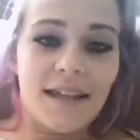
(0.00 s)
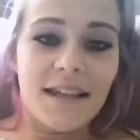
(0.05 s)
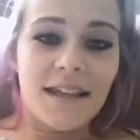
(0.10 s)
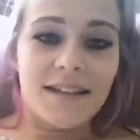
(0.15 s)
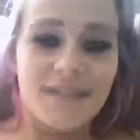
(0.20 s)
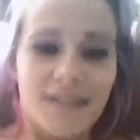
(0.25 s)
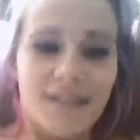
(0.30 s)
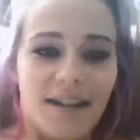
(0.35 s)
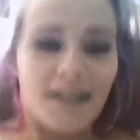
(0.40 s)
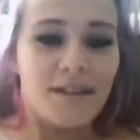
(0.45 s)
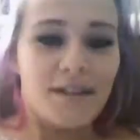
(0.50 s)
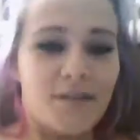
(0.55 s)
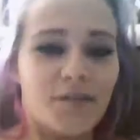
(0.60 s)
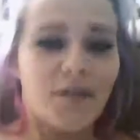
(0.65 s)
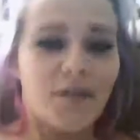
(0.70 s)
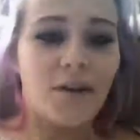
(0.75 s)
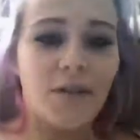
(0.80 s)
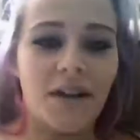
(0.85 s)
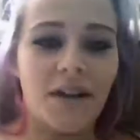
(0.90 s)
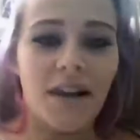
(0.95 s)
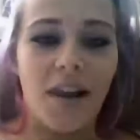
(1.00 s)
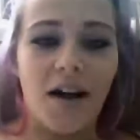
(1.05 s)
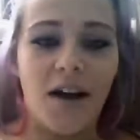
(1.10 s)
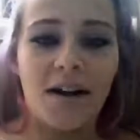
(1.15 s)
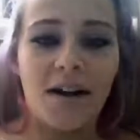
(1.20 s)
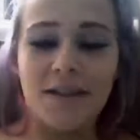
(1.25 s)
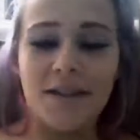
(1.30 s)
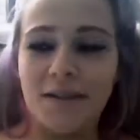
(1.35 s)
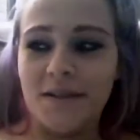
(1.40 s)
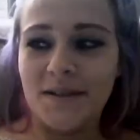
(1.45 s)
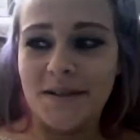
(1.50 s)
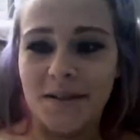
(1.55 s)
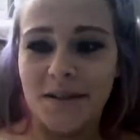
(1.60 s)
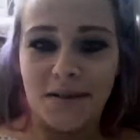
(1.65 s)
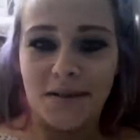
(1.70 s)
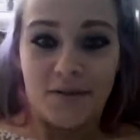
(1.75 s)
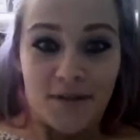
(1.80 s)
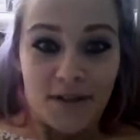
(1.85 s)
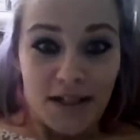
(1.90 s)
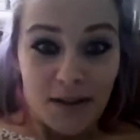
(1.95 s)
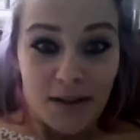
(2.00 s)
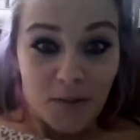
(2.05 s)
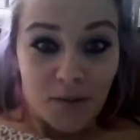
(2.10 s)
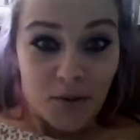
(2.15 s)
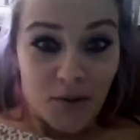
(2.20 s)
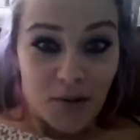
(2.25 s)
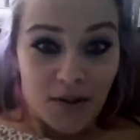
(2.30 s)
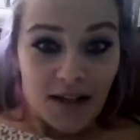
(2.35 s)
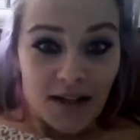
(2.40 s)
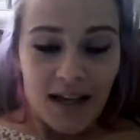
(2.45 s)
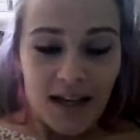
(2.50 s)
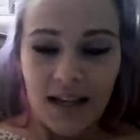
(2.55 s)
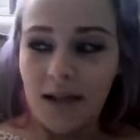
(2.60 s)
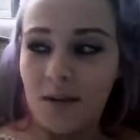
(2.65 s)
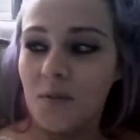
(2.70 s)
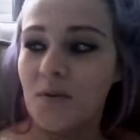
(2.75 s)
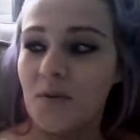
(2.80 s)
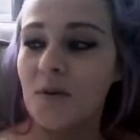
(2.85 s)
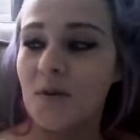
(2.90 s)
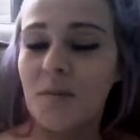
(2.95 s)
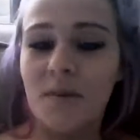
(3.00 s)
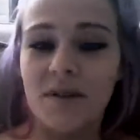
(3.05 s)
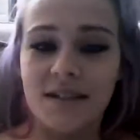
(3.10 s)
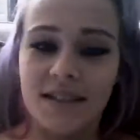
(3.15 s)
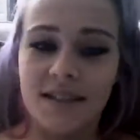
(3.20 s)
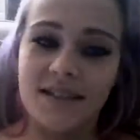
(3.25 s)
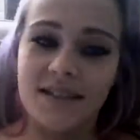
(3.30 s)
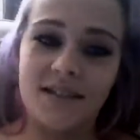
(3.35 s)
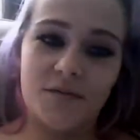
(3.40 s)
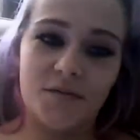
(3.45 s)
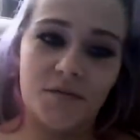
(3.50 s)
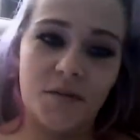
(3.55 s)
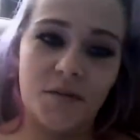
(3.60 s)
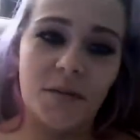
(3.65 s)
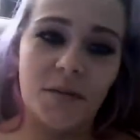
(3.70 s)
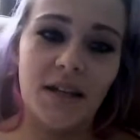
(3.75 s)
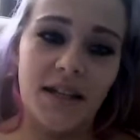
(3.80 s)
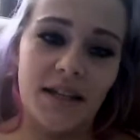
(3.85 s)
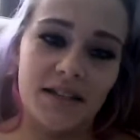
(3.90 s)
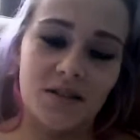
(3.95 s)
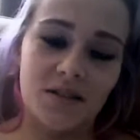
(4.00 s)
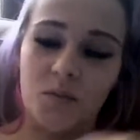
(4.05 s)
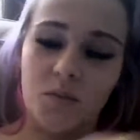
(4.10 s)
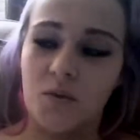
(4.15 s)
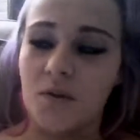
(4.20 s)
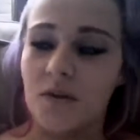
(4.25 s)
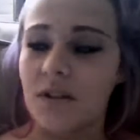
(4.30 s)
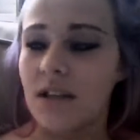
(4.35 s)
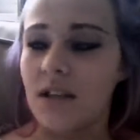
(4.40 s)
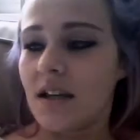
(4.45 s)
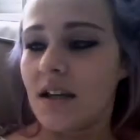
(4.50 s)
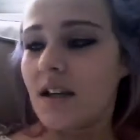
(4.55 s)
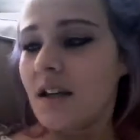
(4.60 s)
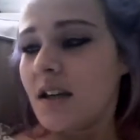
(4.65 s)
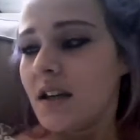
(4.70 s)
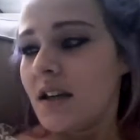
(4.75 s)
It's 4 o'clock, so it's not really morning anymore, but it's, for me, it's morning.